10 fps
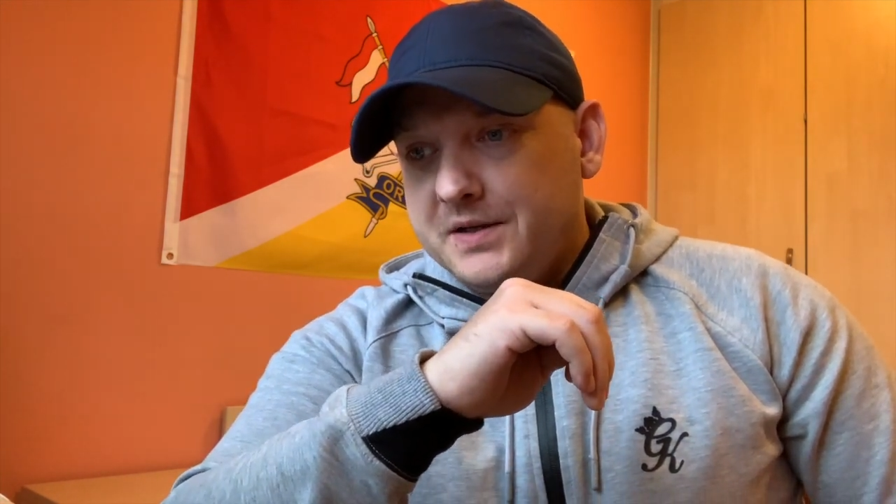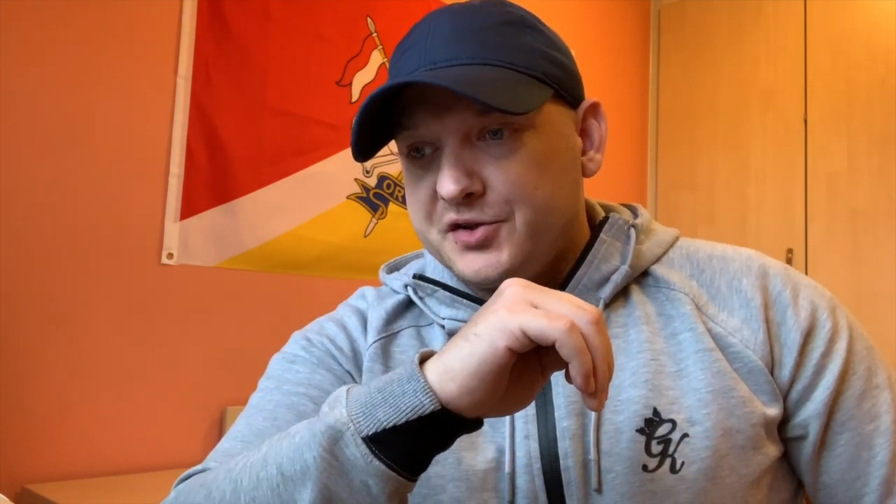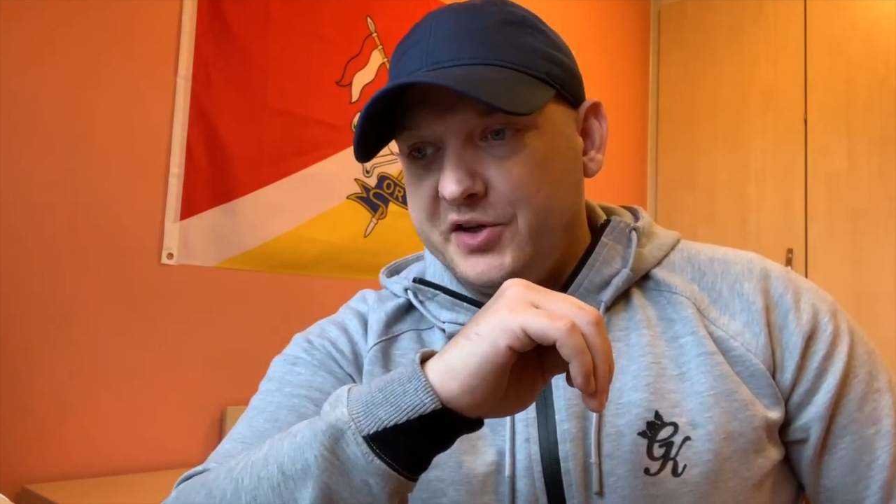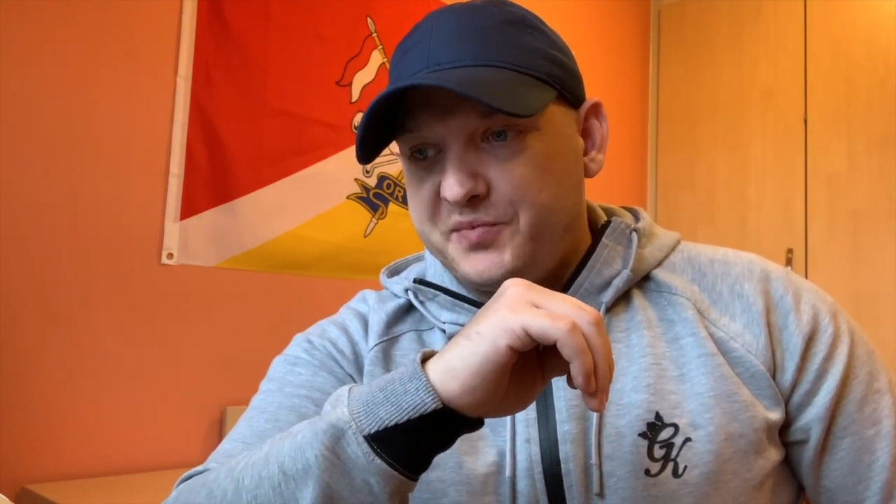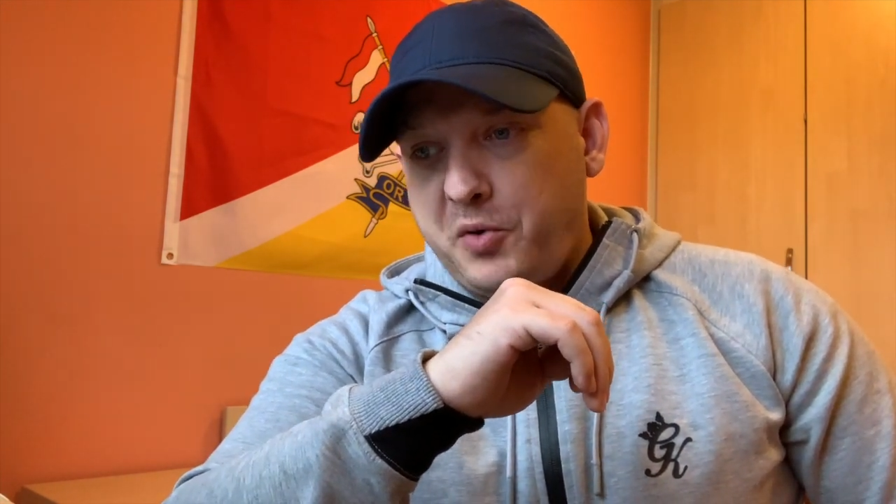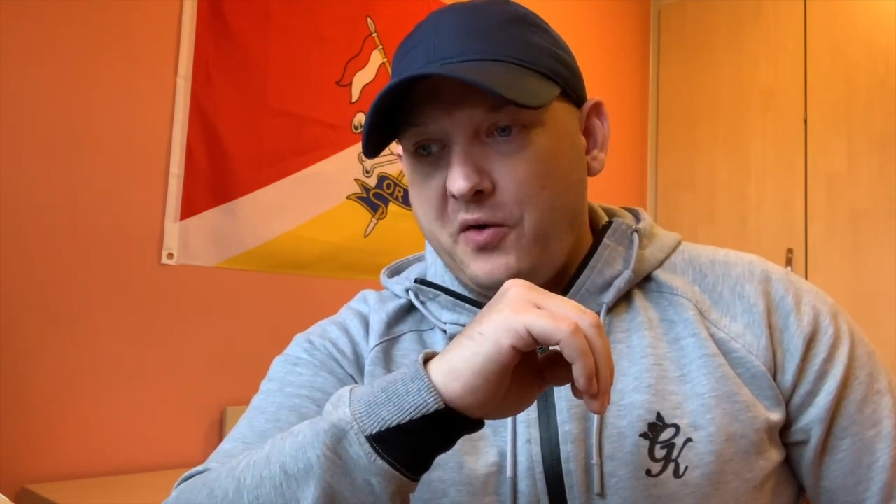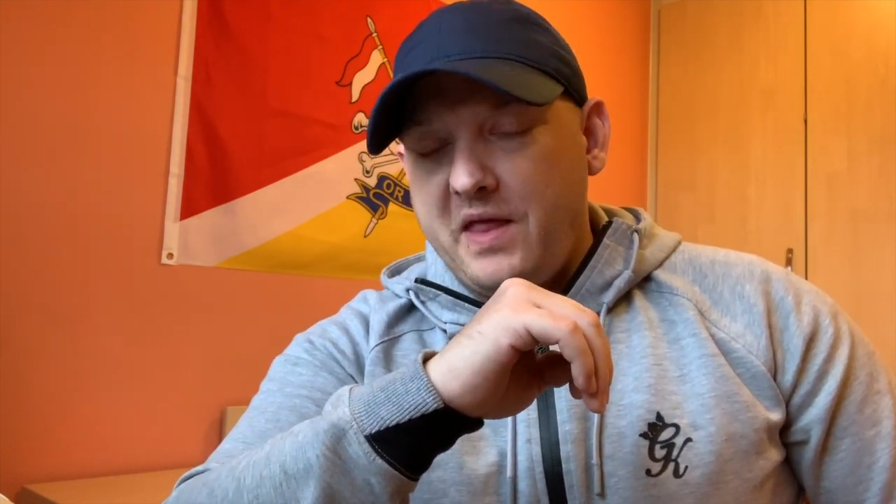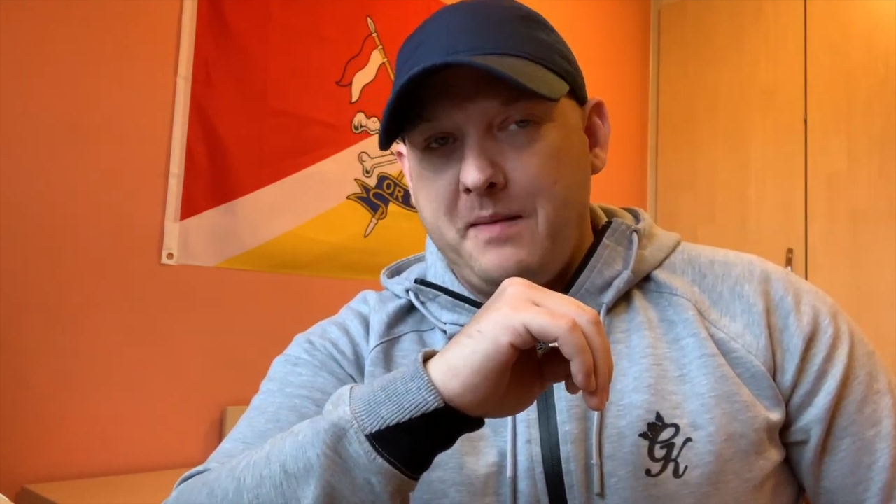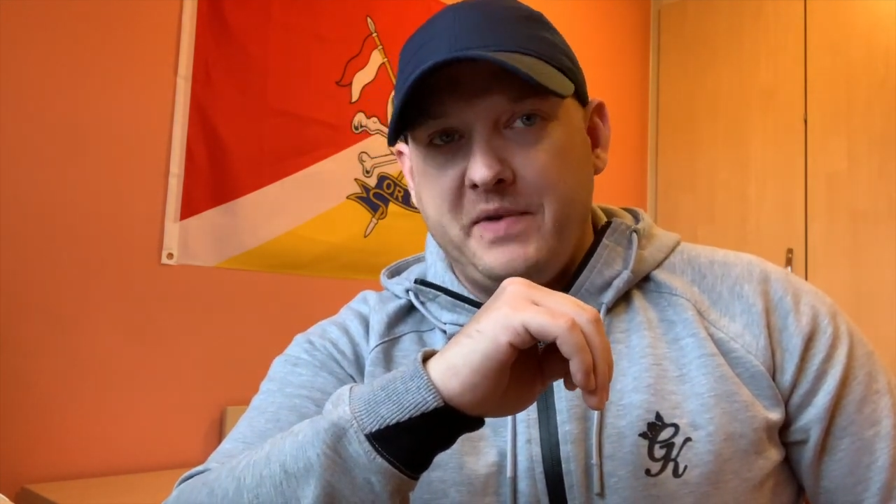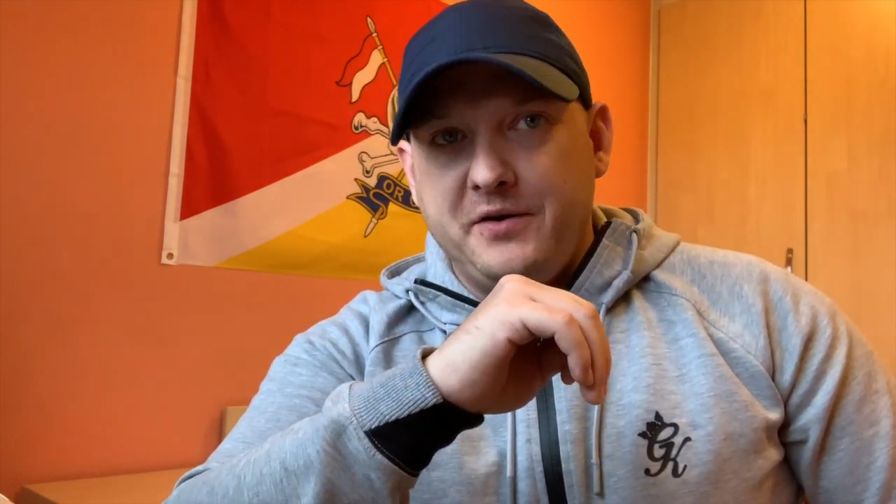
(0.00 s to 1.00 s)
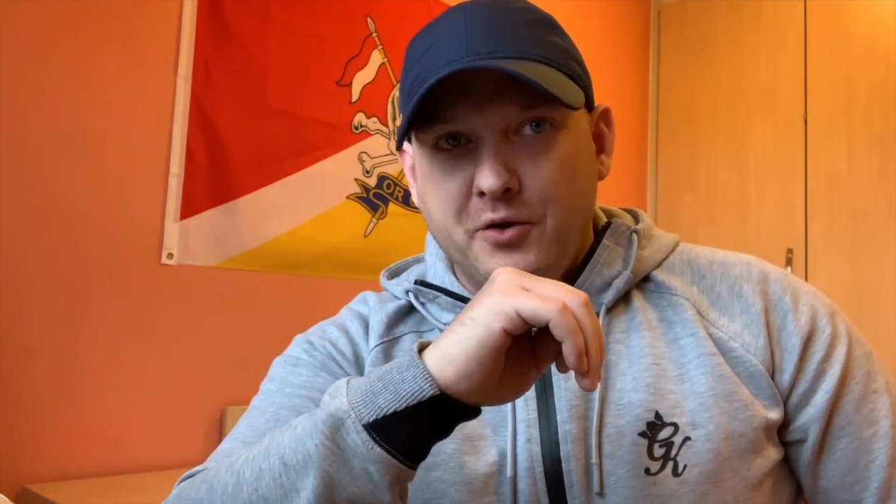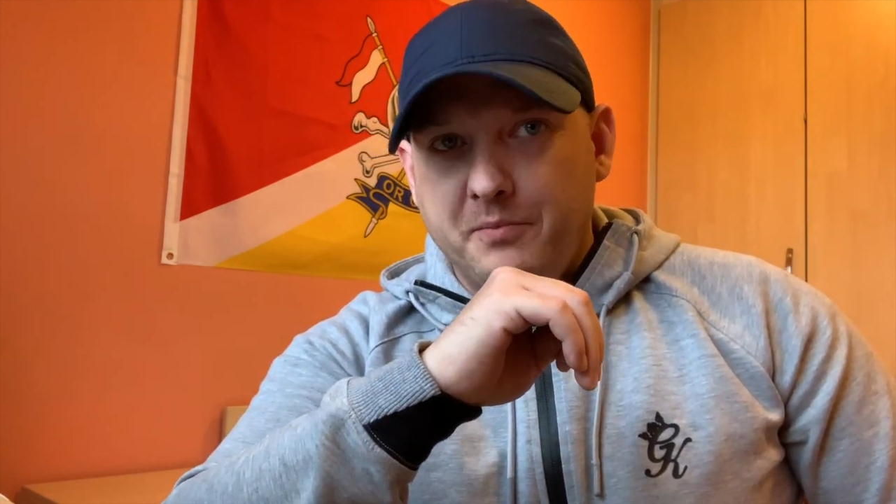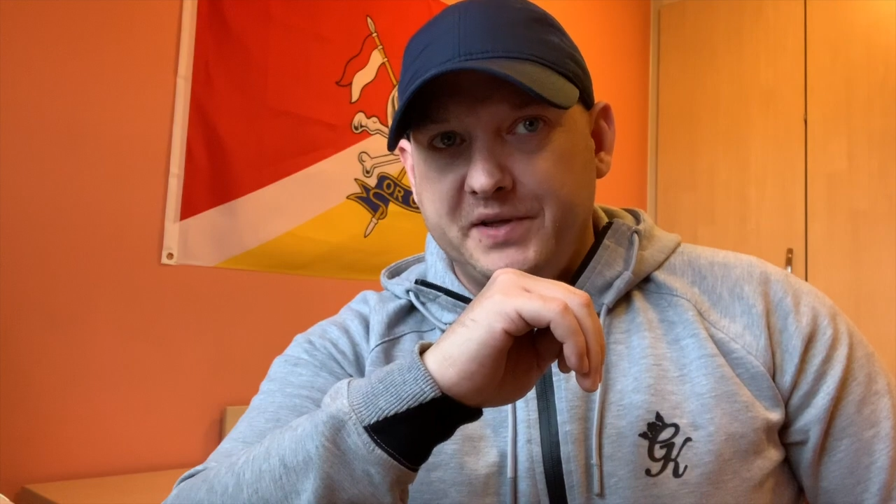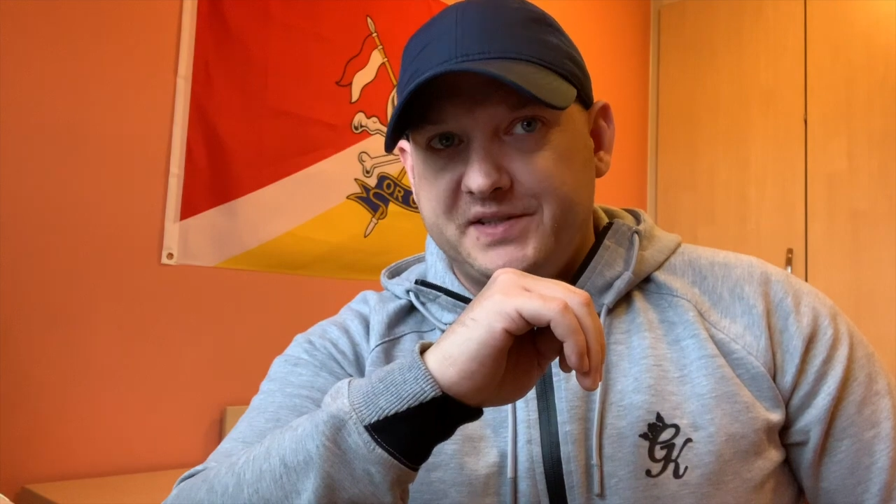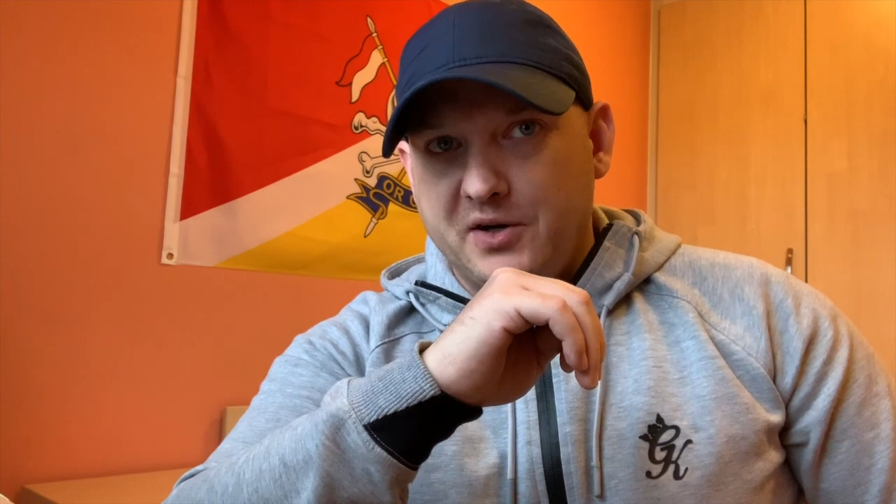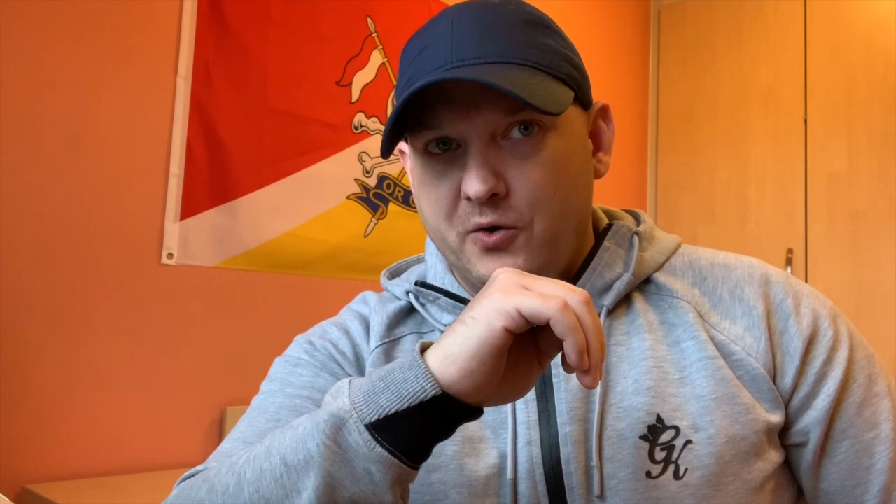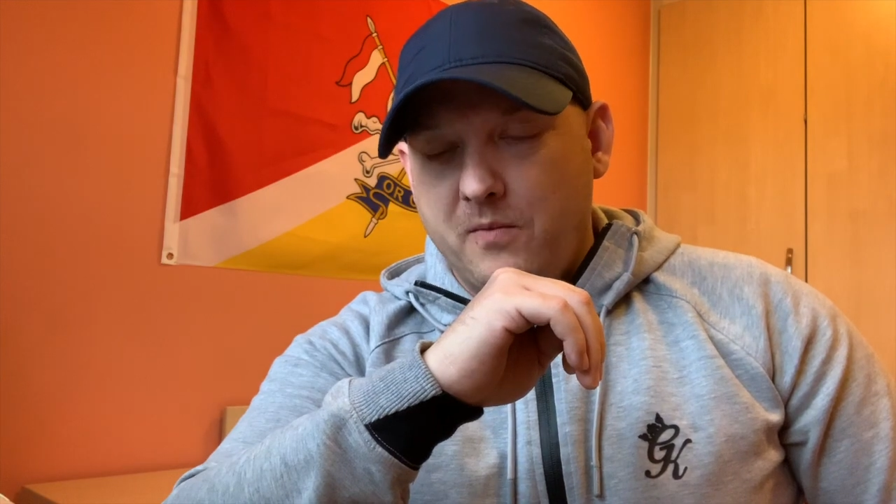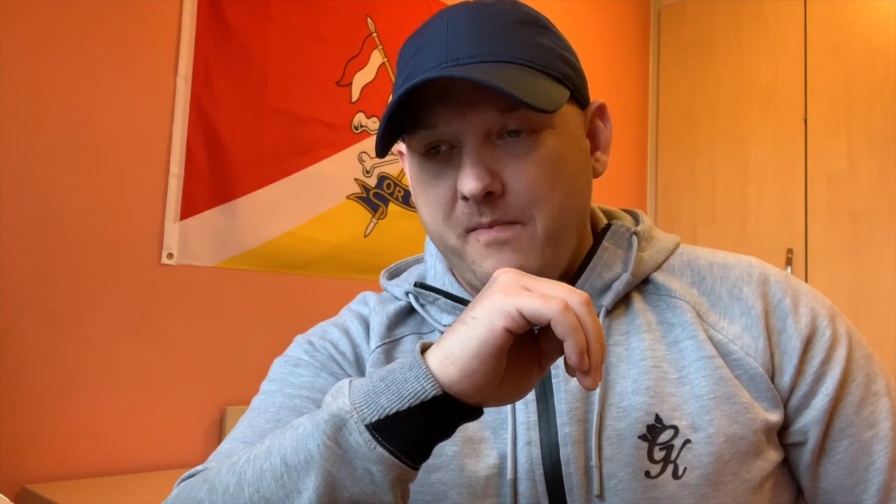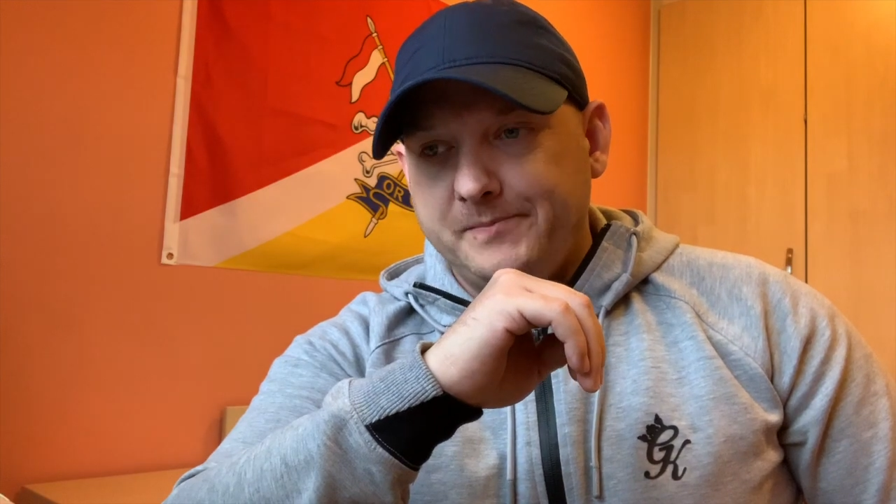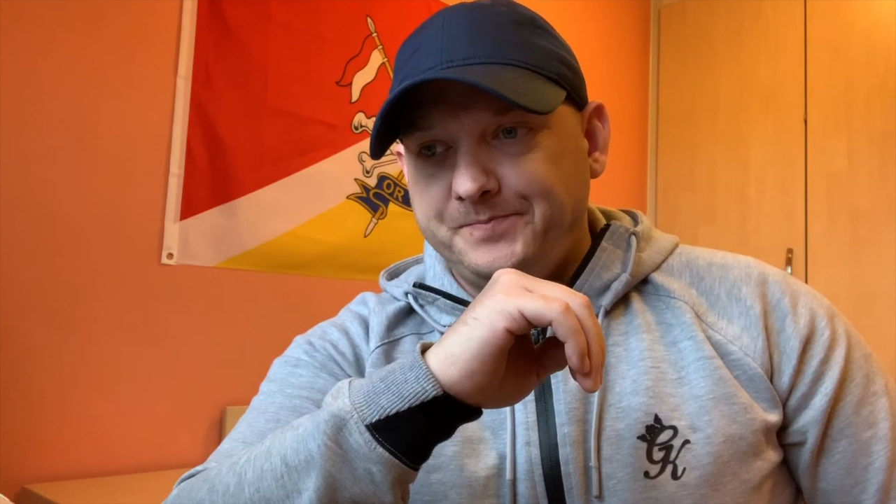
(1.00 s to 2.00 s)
So he's put them at number 2.